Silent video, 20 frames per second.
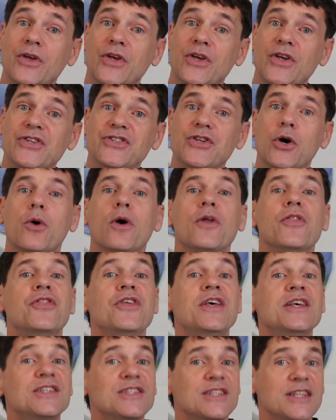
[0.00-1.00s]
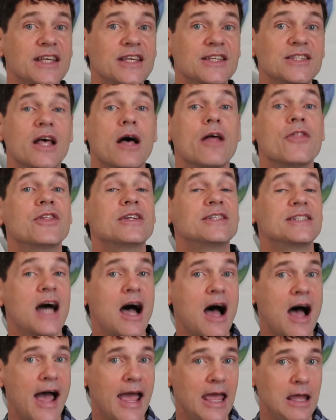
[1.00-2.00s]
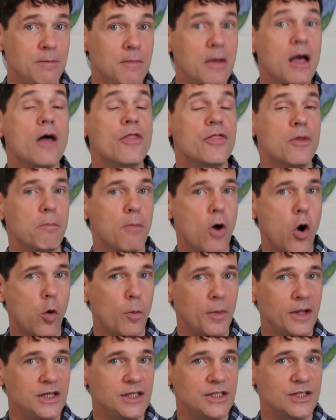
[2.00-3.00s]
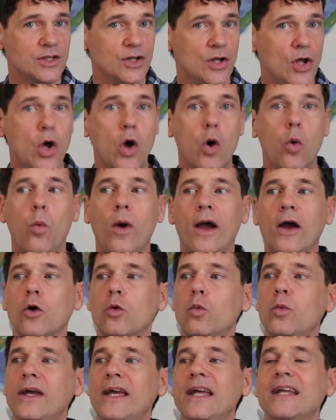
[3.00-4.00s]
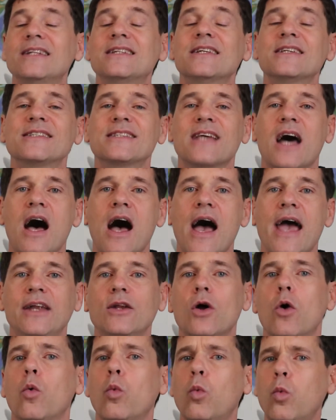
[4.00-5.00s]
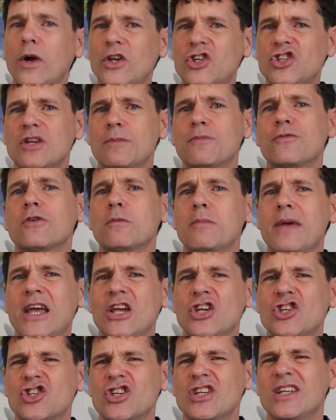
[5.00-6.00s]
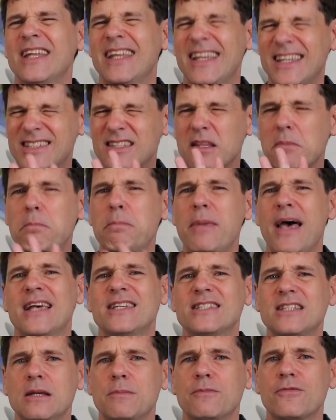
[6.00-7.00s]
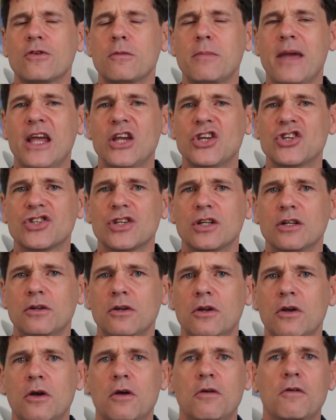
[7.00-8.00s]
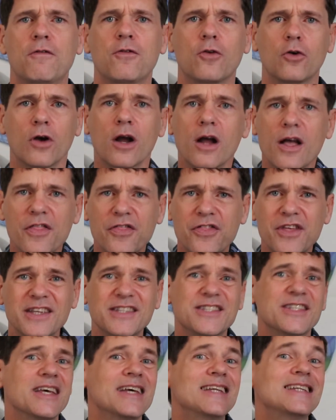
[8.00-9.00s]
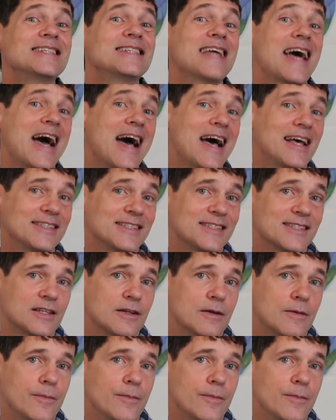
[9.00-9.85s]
So this is the time, the moment, where we decide which information is the best information for this task.